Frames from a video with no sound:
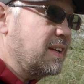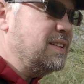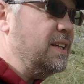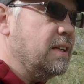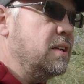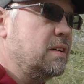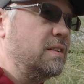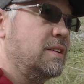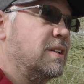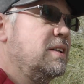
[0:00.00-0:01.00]
thing I did
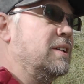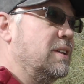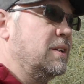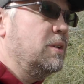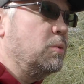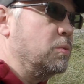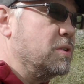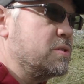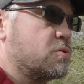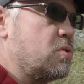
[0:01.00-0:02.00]

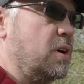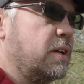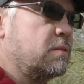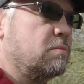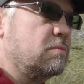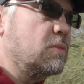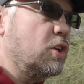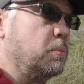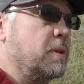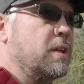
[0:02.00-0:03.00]
was tried a
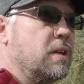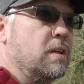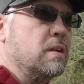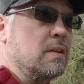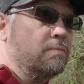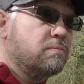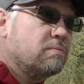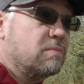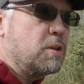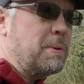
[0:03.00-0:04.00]
couple of the
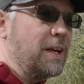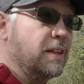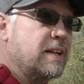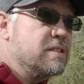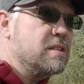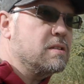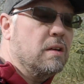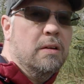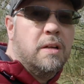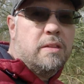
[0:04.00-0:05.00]
bigger lenses,
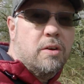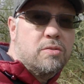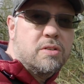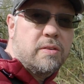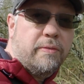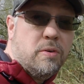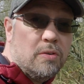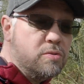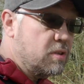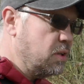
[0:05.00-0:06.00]
like the
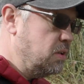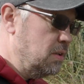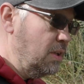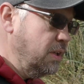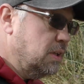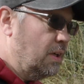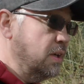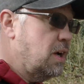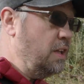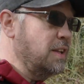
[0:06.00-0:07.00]
100-400
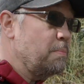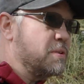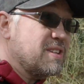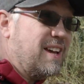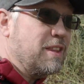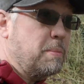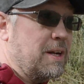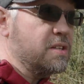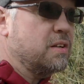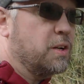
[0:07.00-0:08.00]
Olympus and the
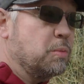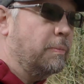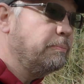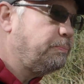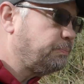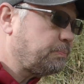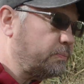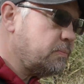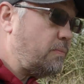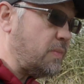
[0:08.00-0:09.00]
Panasonic one.
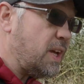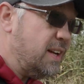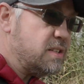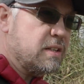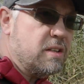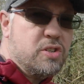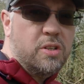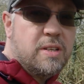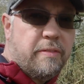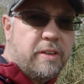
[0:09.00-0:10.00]
I actually did a
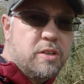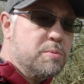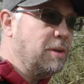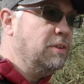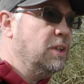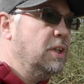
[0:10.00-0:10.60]
shootout video as well.